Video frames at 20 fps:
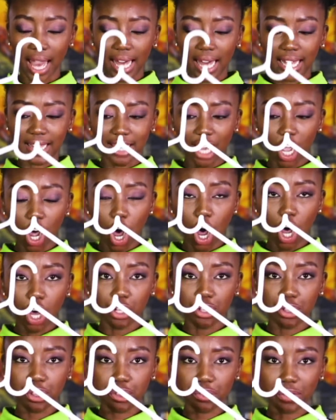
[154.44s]
There are
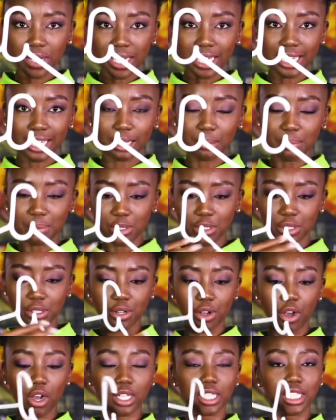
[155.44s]
3 clips
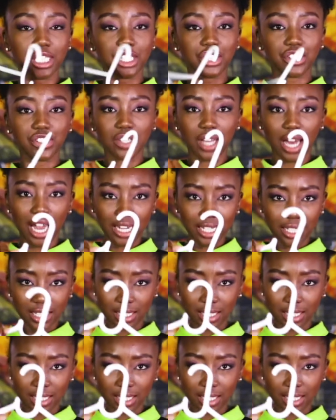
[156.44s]
on each side,